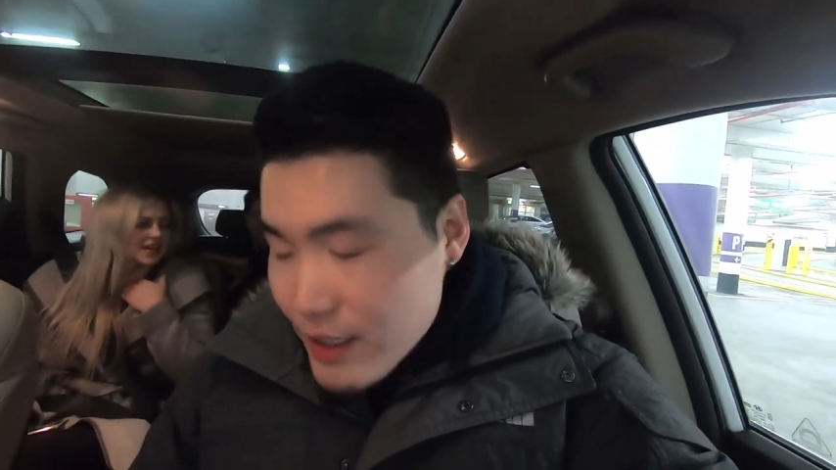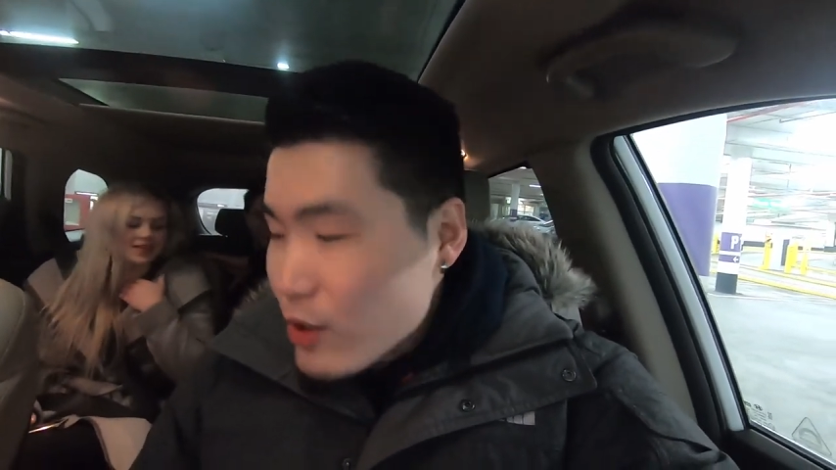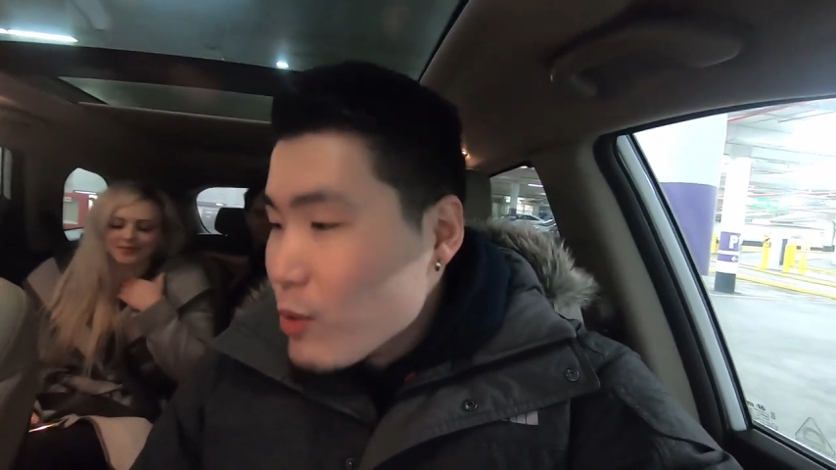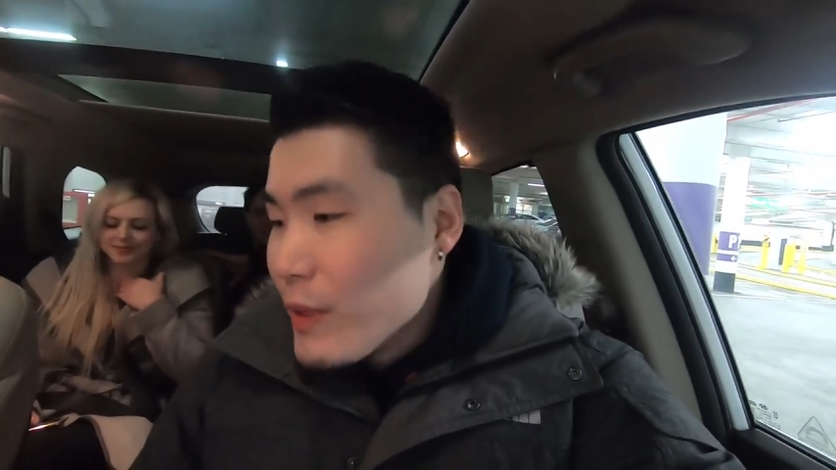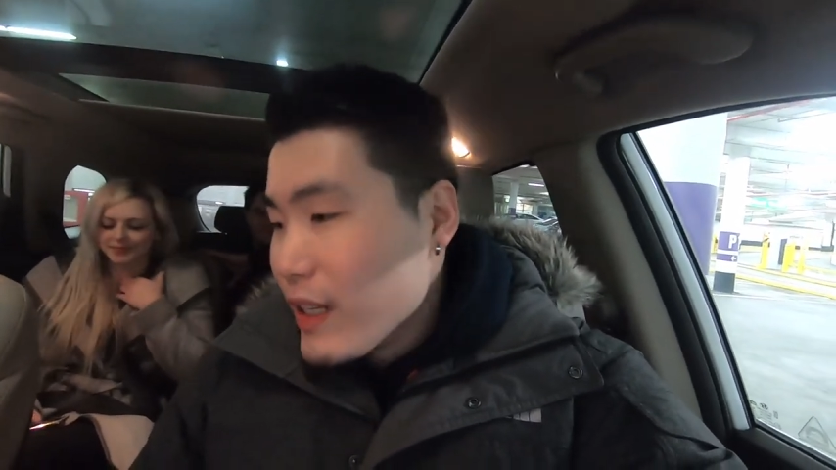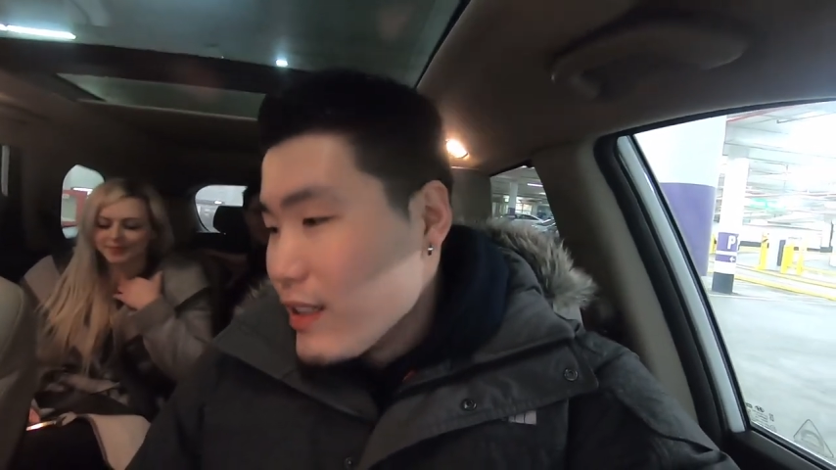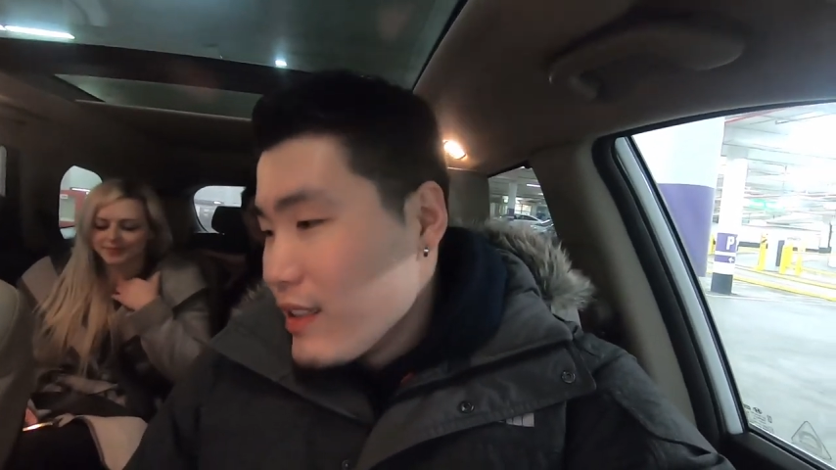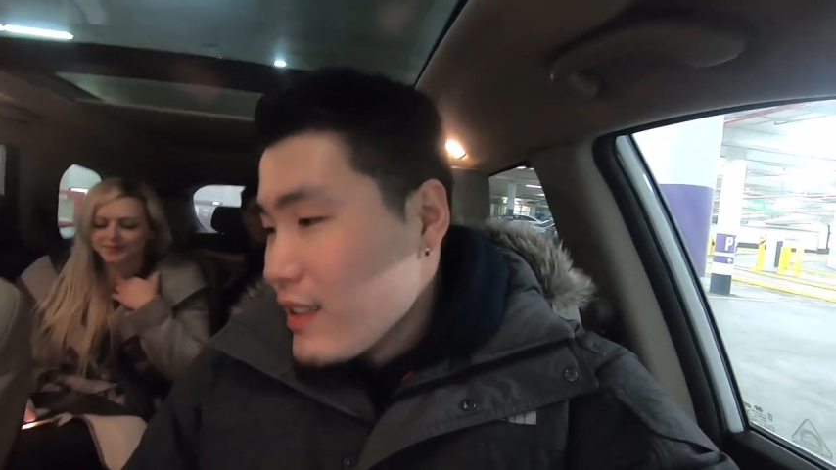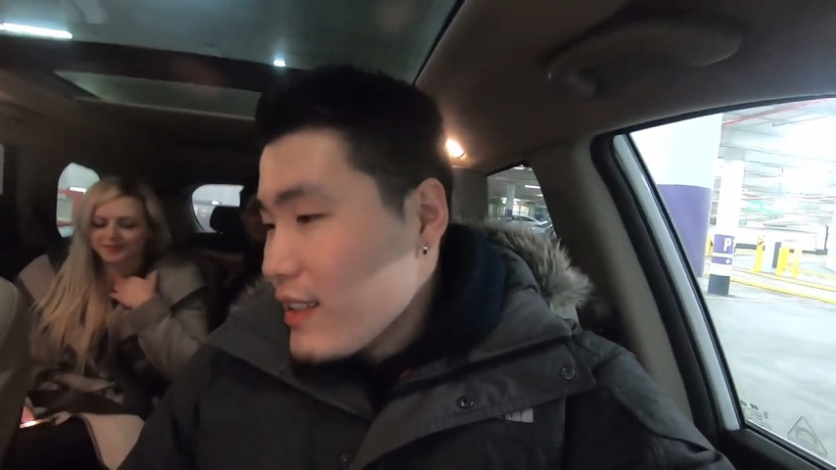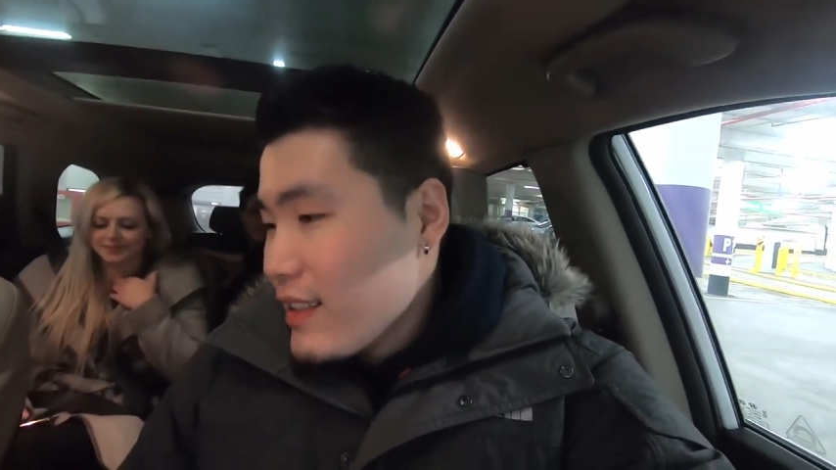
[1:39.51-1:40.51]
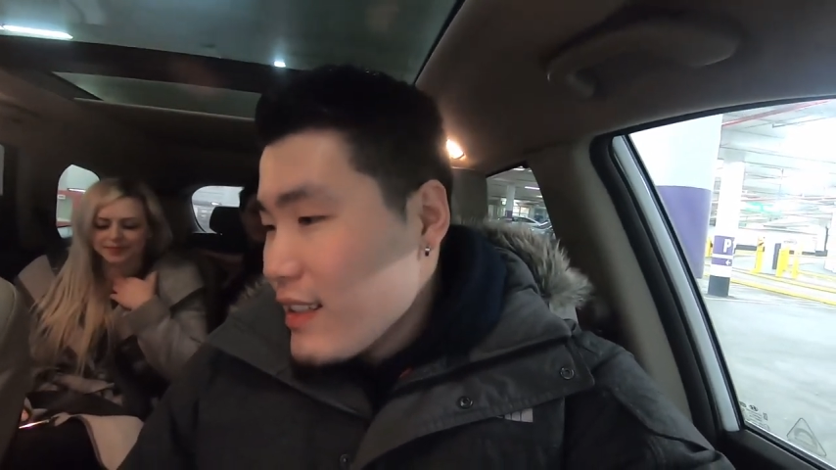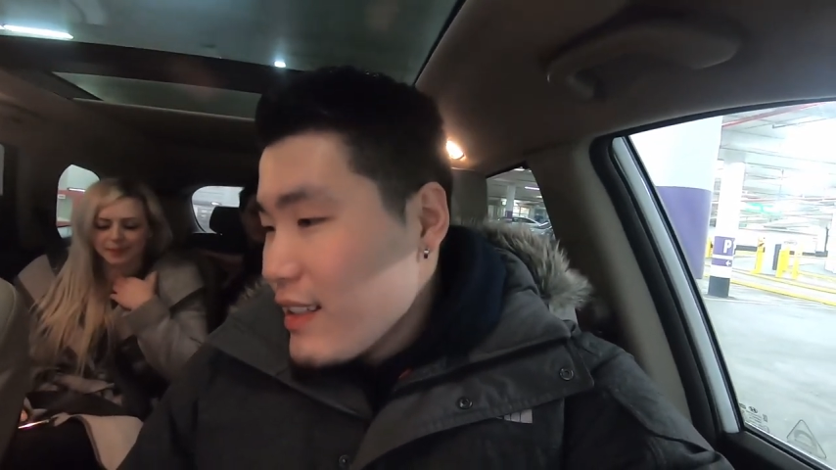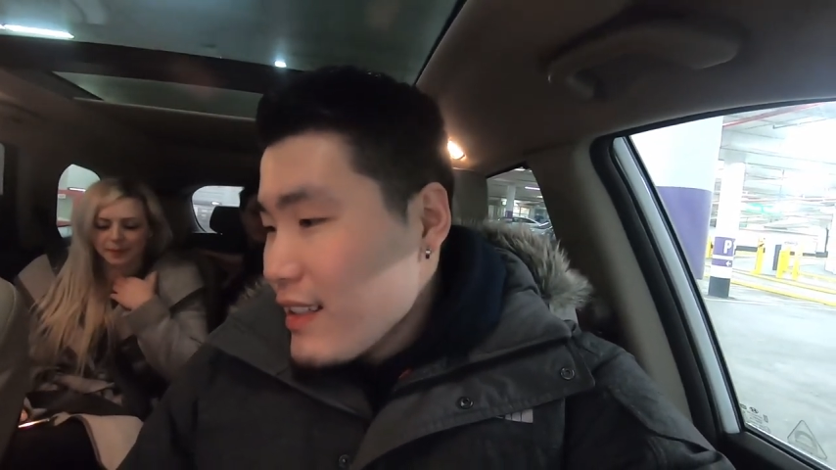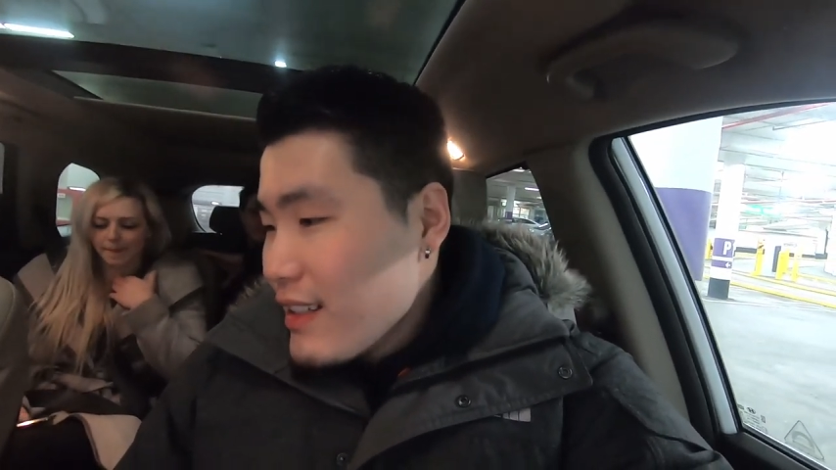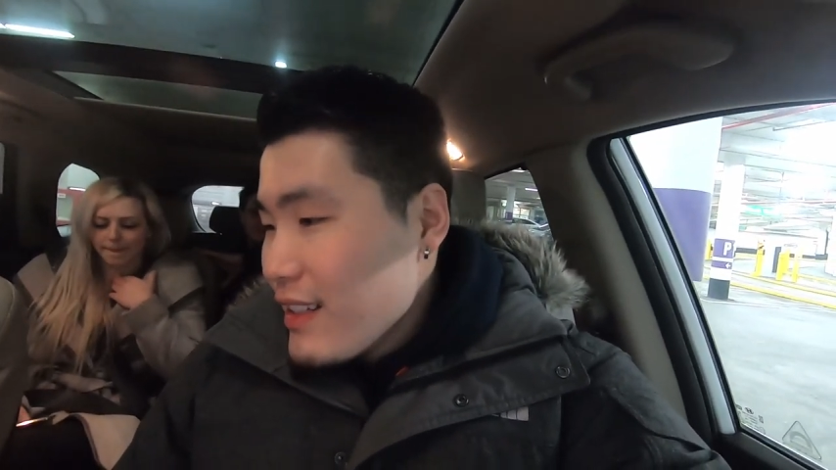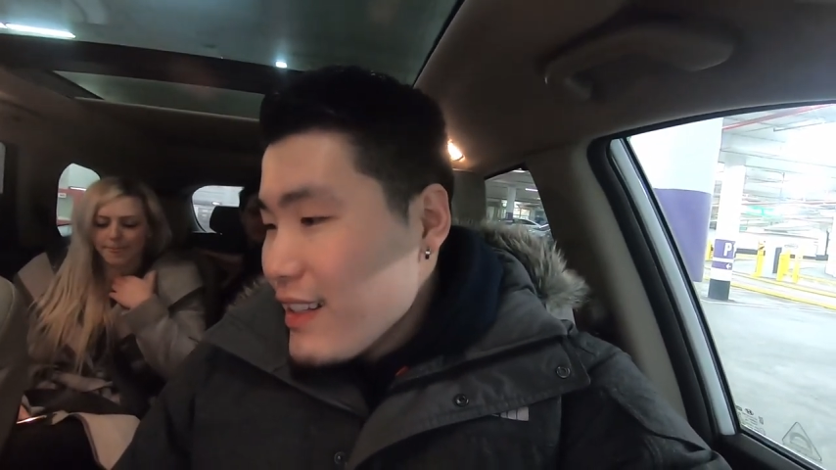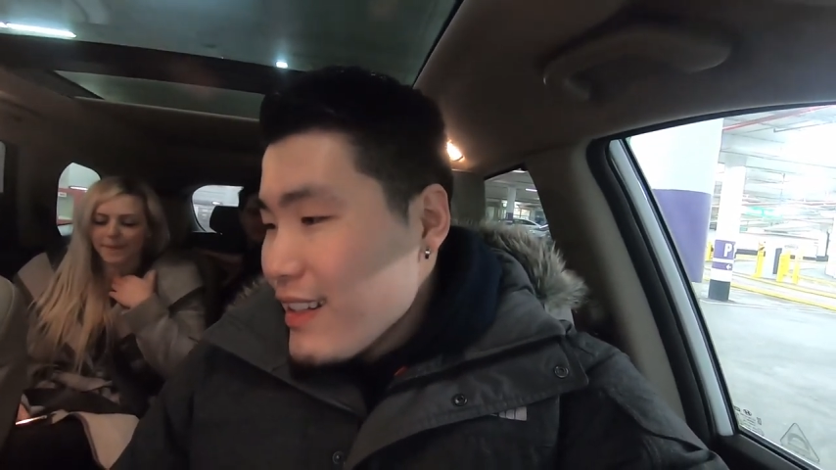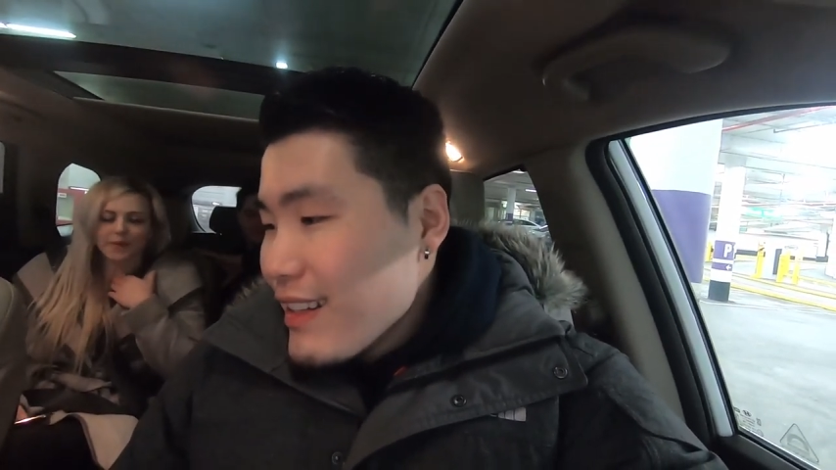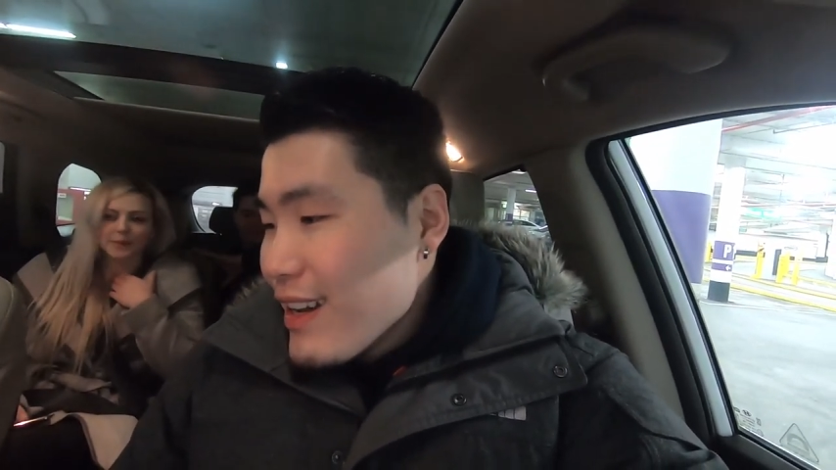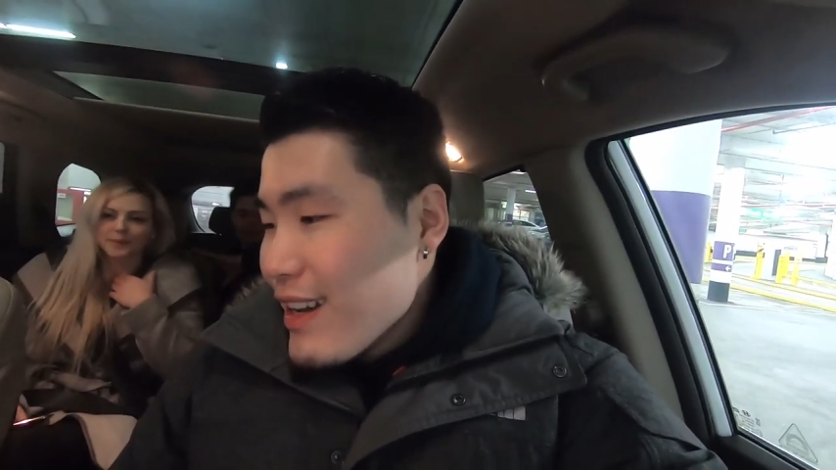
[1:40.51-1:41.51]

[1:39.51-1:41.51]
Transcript: stupid. It's not worth it at all. No.